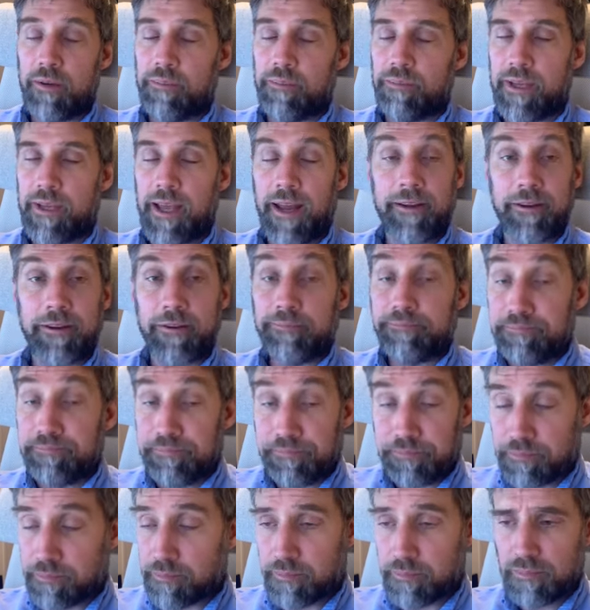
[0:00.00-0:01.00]
Canada,
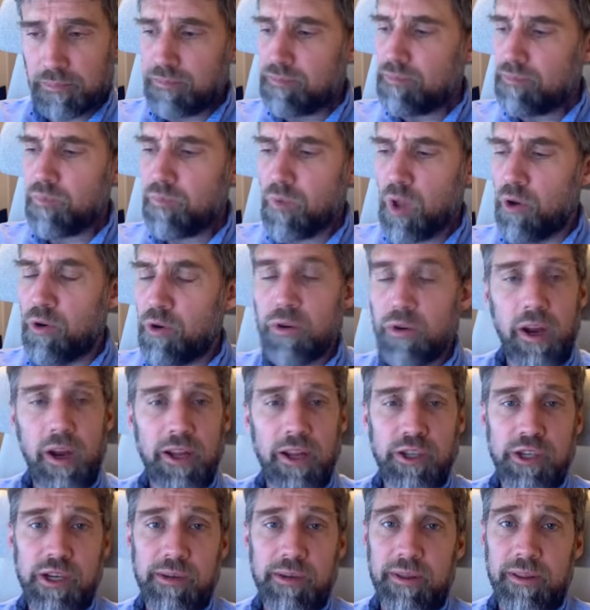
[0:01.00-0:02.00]
owned
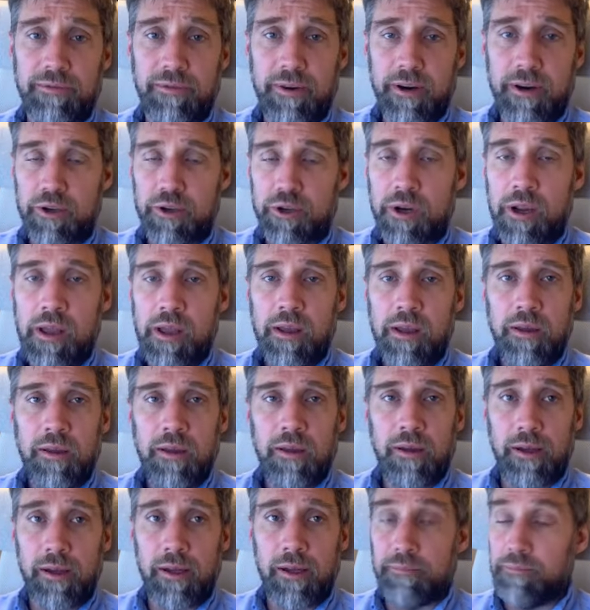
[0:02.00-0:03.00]
largely by the French.
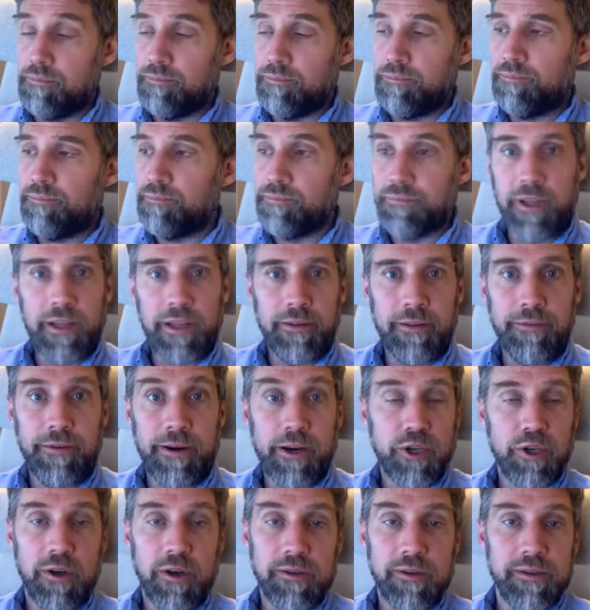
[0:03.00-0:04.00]
The
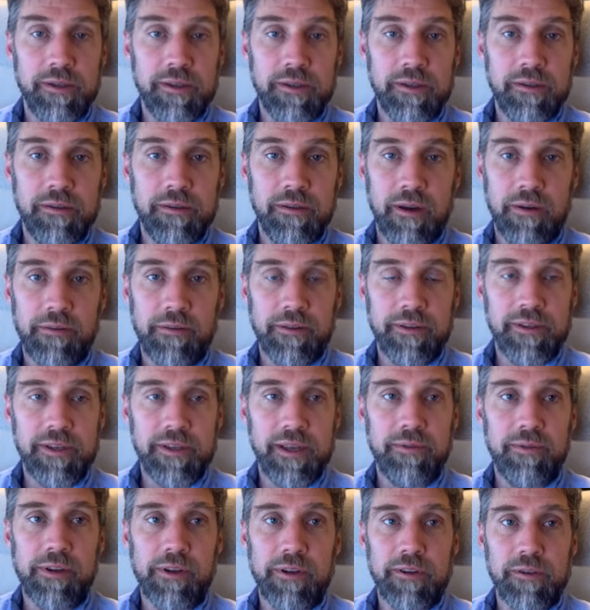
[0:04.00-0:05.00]
French lost this after the
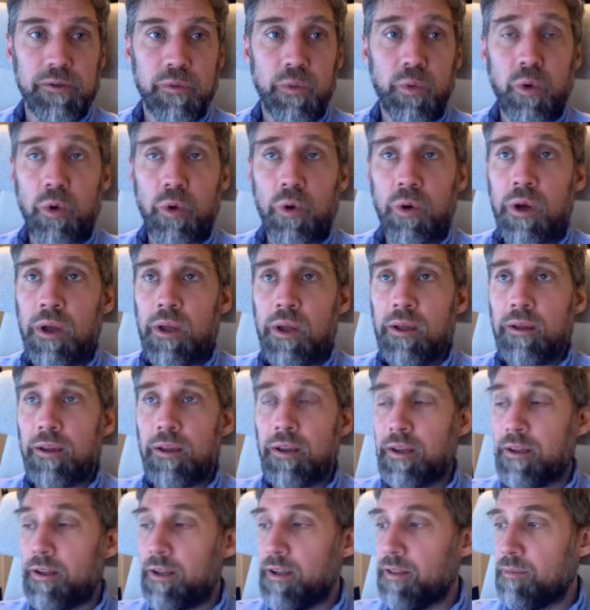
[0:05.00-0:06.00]
7 Years' War
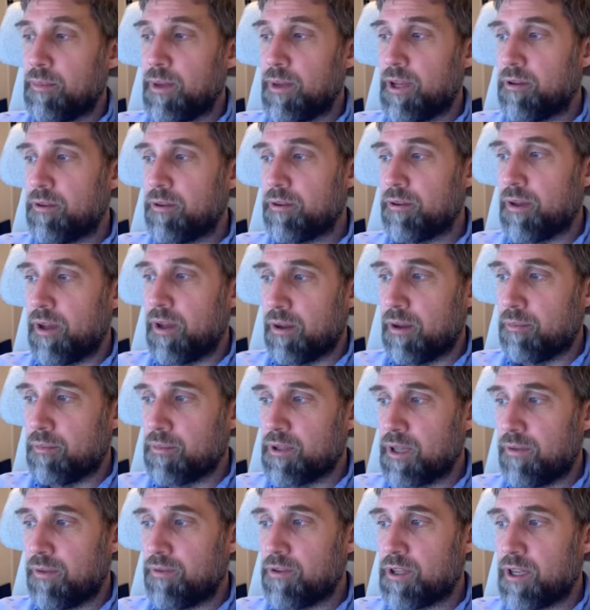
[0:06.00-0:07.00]
in the mid
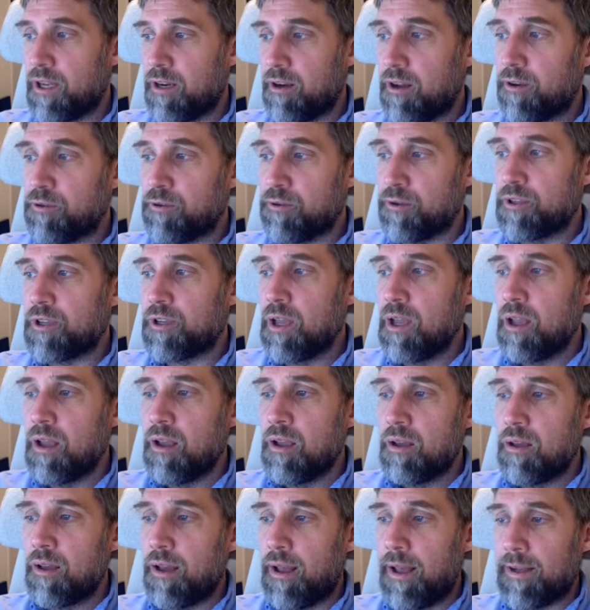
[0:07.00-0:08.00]
1700s.
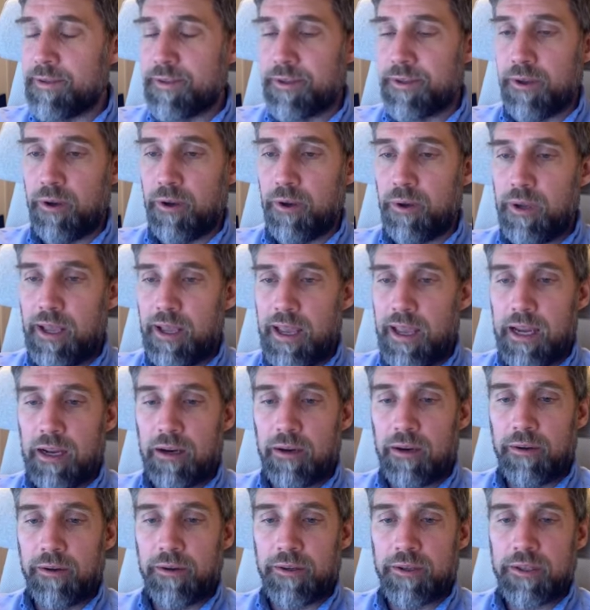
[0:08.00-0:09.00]
And so
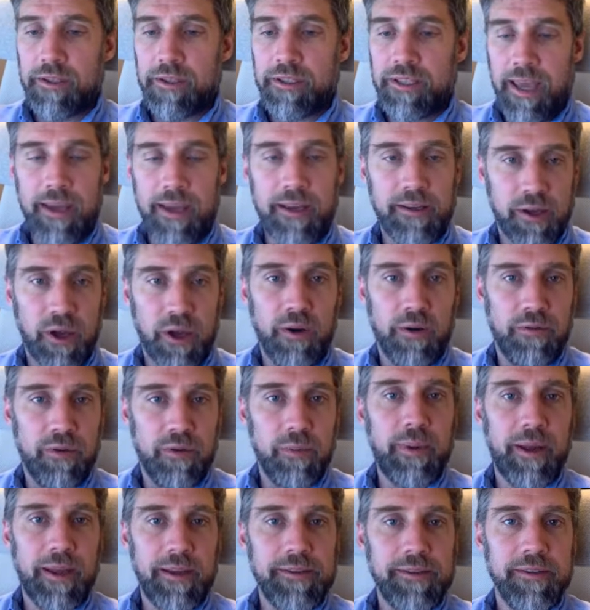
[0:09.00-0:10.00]
England takes over
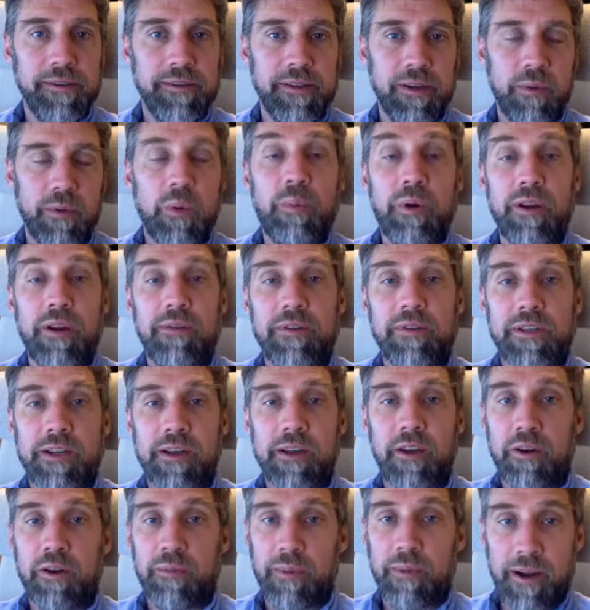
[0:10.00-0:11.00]
places that were previously
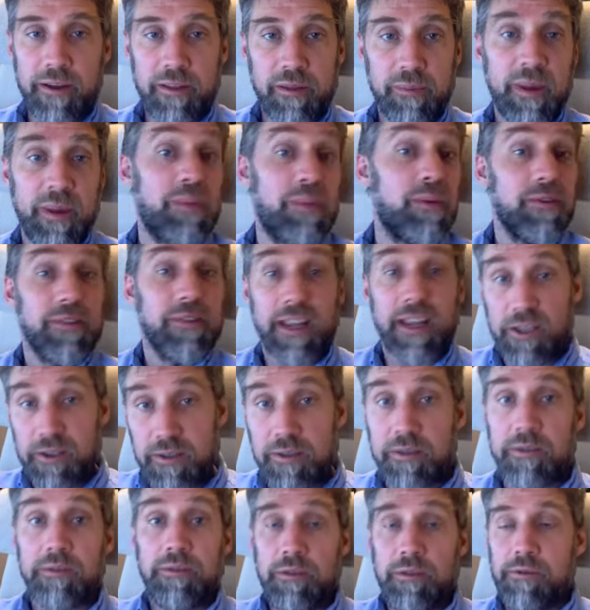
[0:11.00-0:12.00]
owned by other people, and that
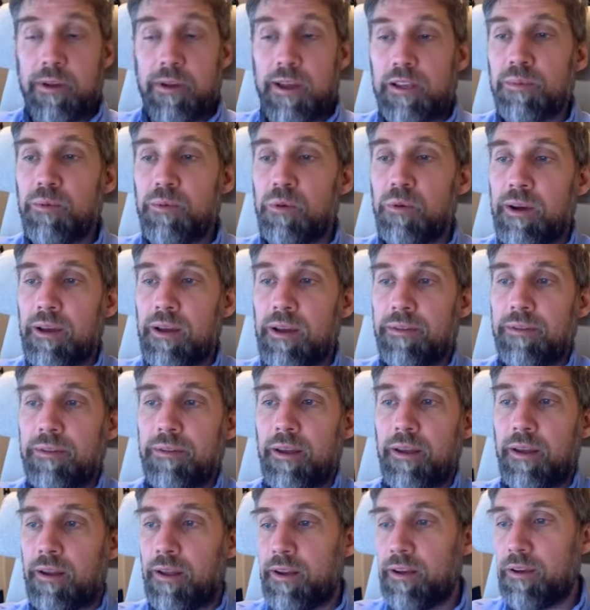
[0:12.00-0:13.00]
just creates more wealth
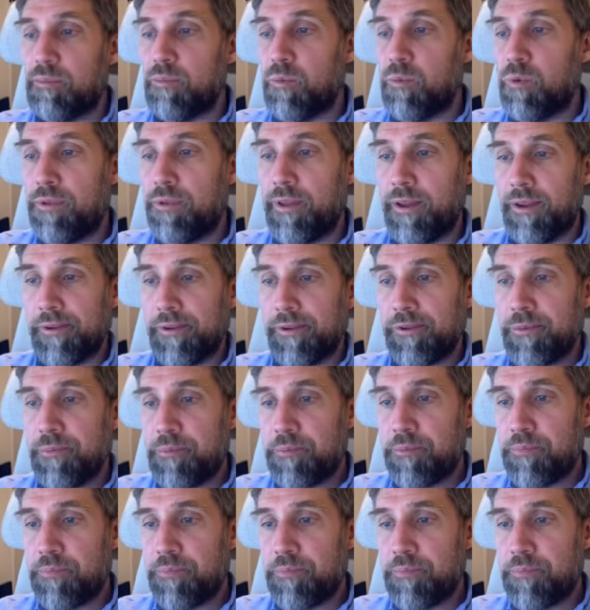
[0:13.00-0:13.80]
and more things.